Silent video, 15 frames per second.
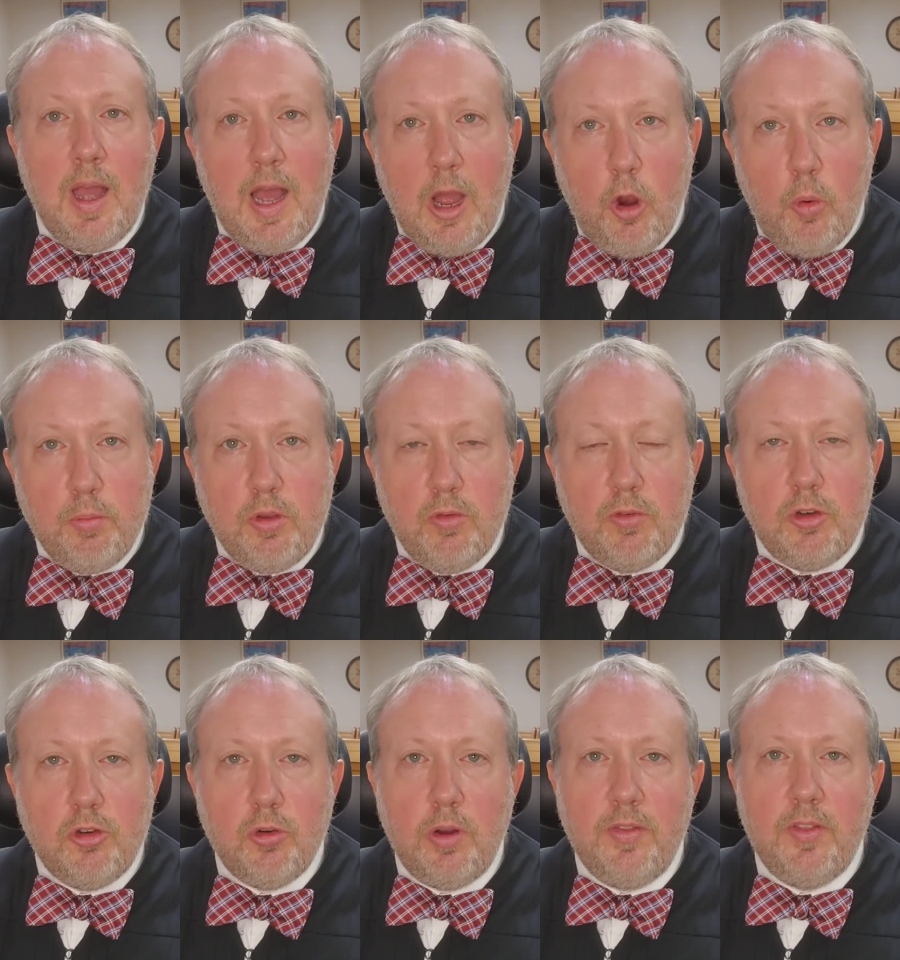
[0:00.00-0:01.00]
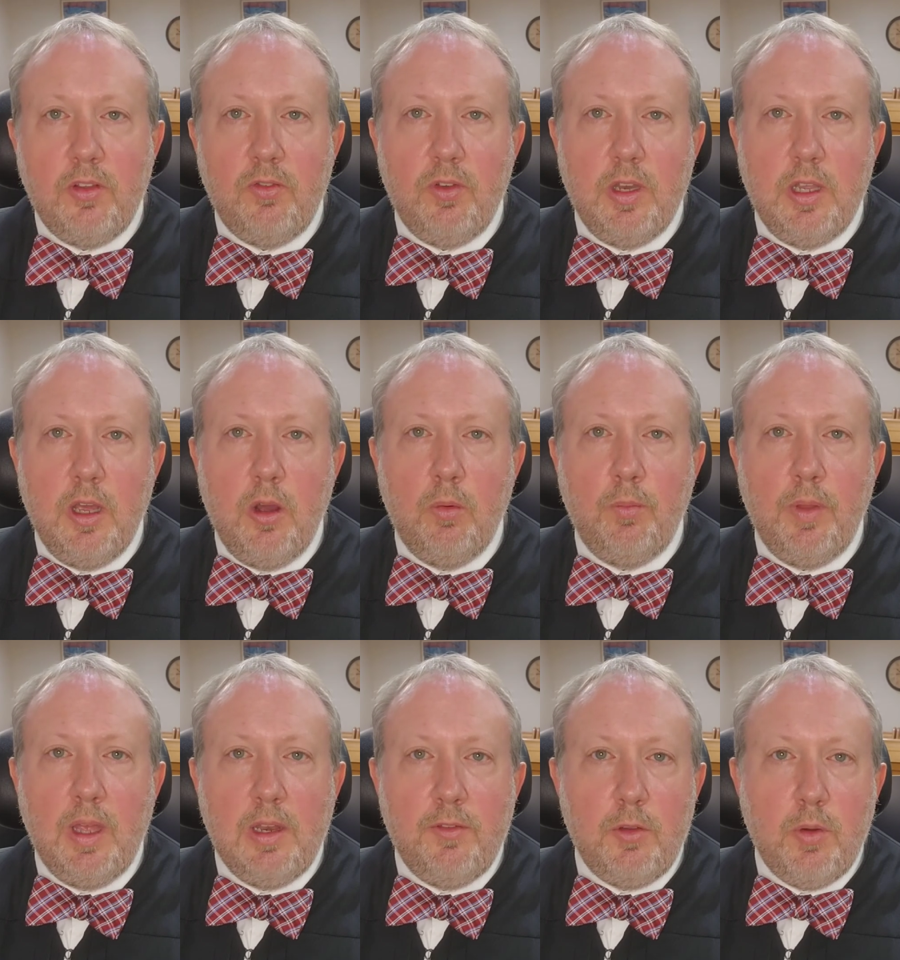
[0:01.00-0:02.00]
I hope you've enjoyed this video,
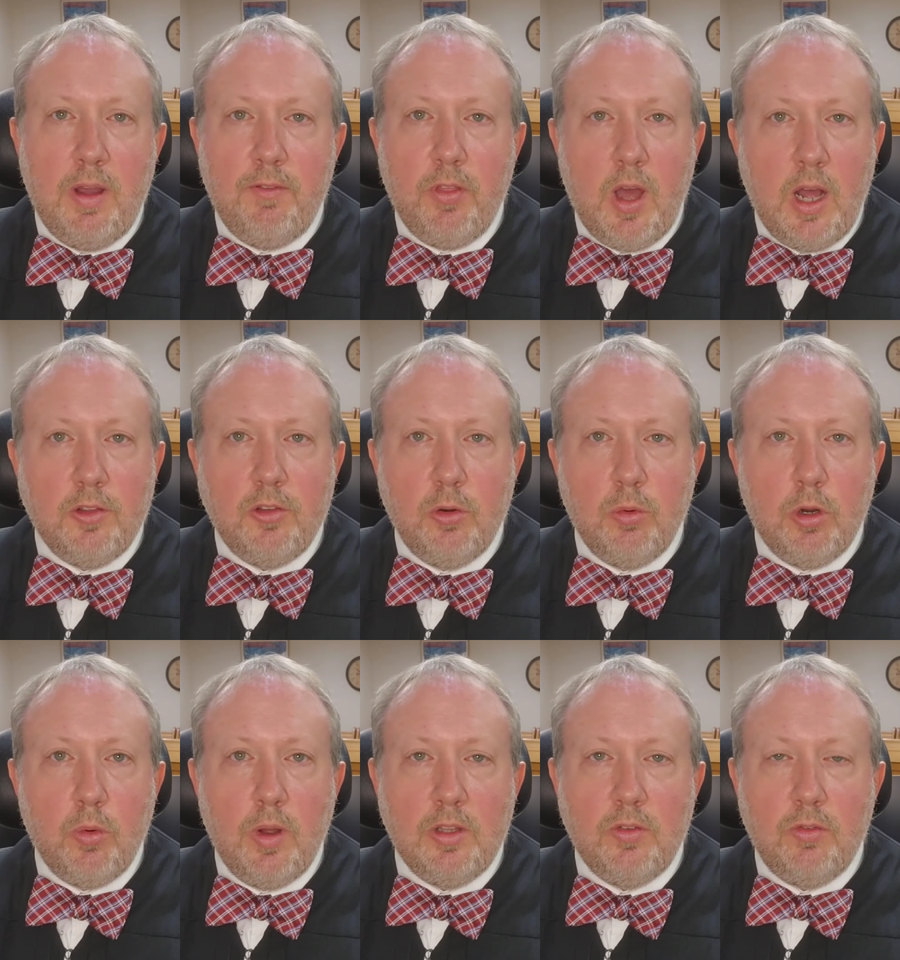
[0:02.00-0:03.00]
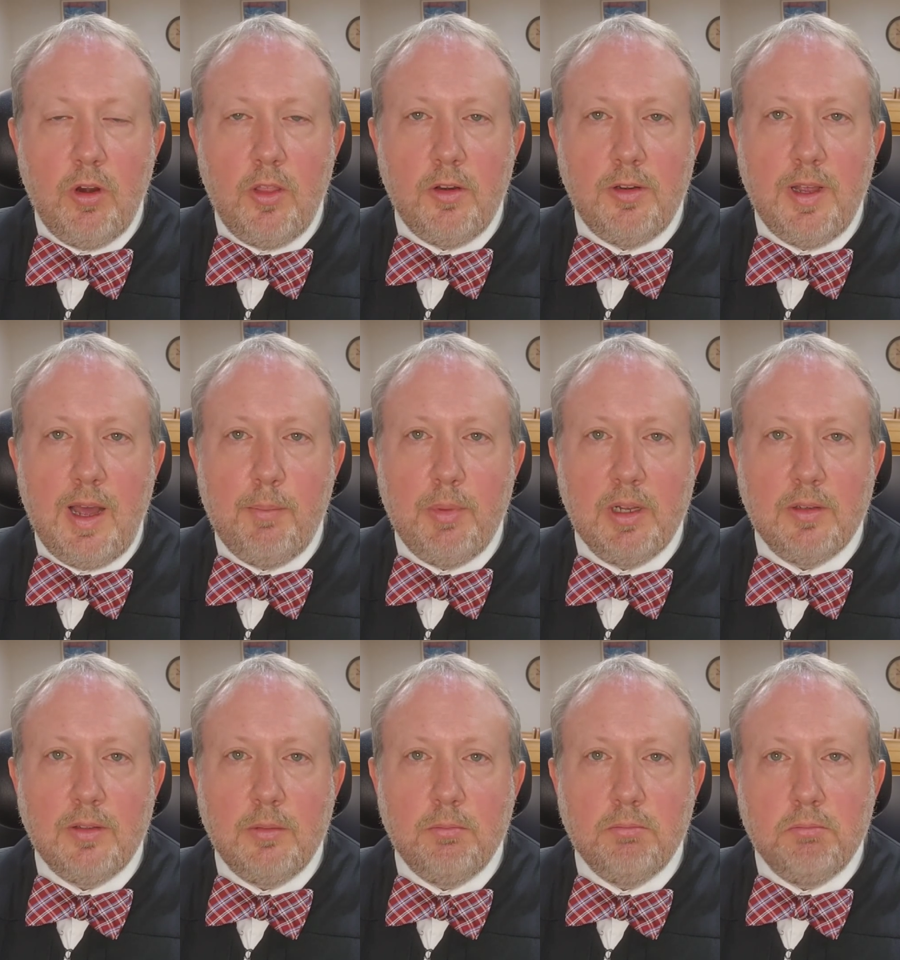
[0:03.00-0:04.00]
and if you have thoughts or requests for other
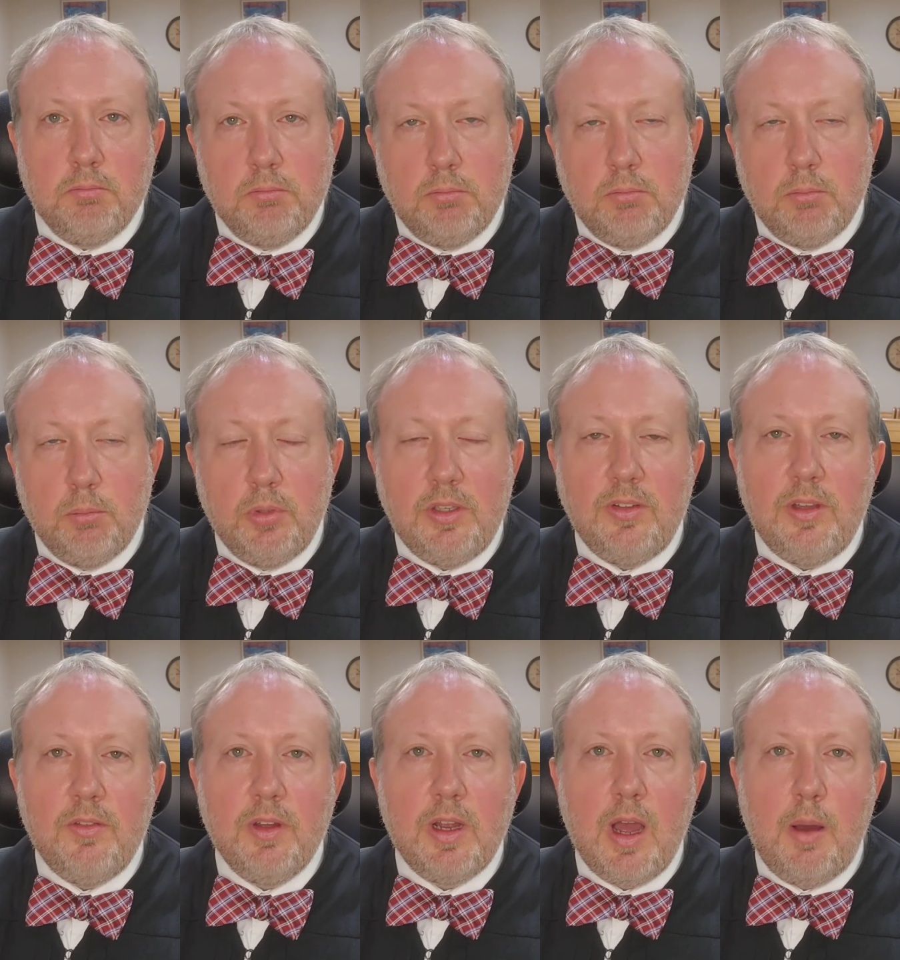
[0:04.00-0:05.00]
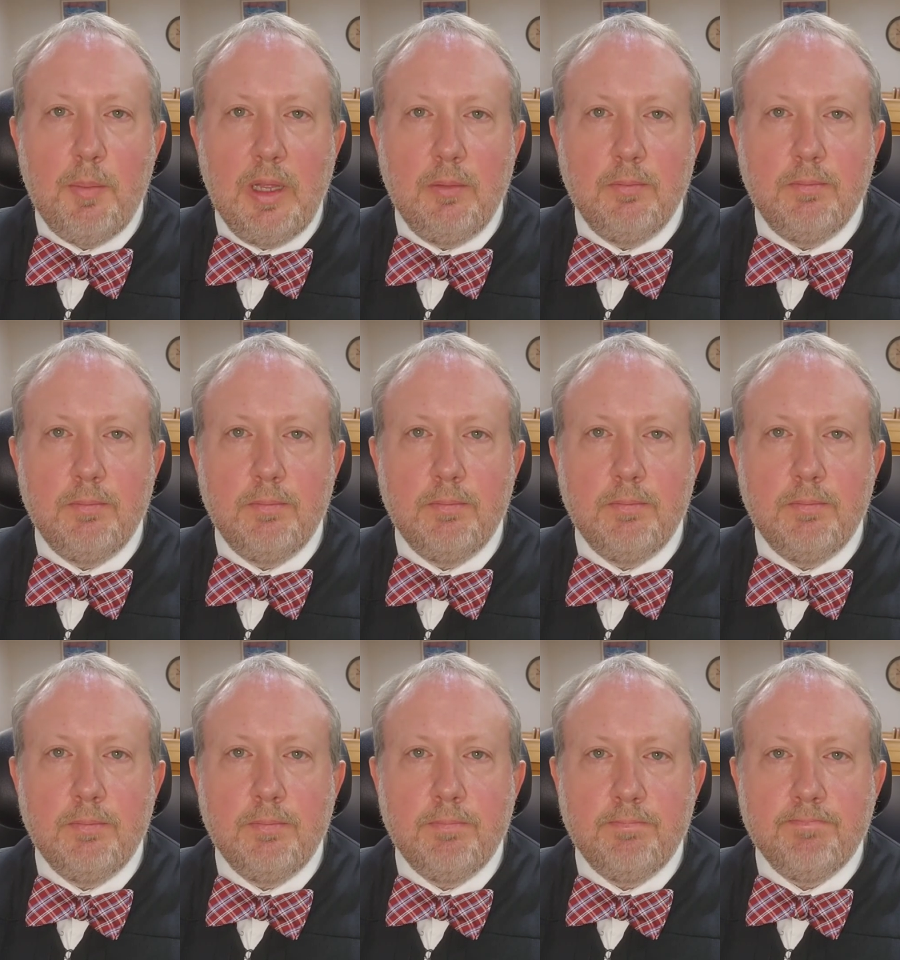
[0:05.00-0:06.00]
topics, please leave a comment.
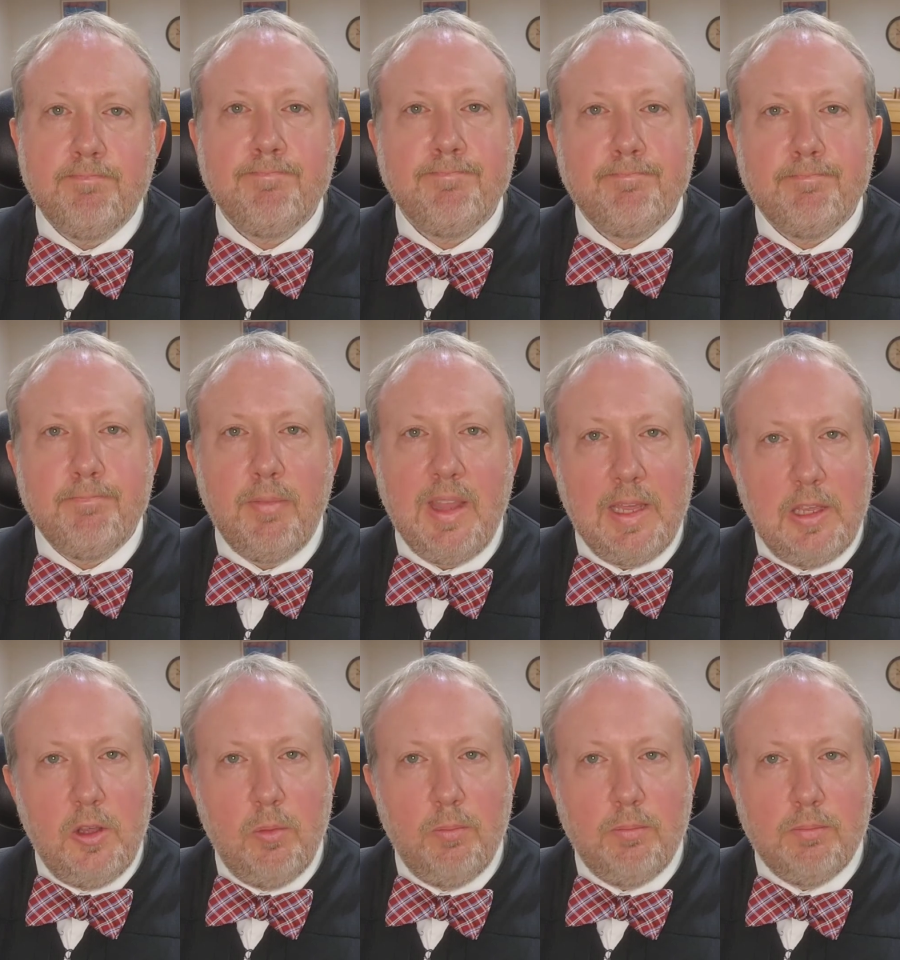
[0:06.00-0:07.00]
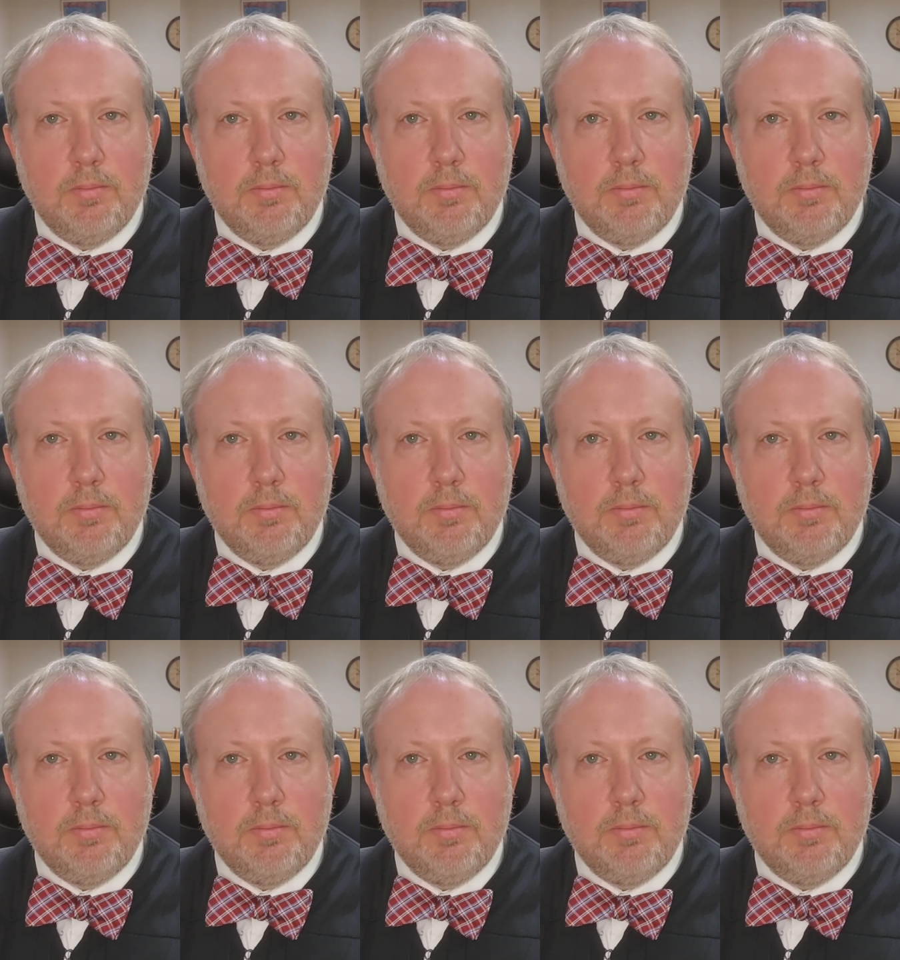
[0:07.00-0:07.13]
Thank you.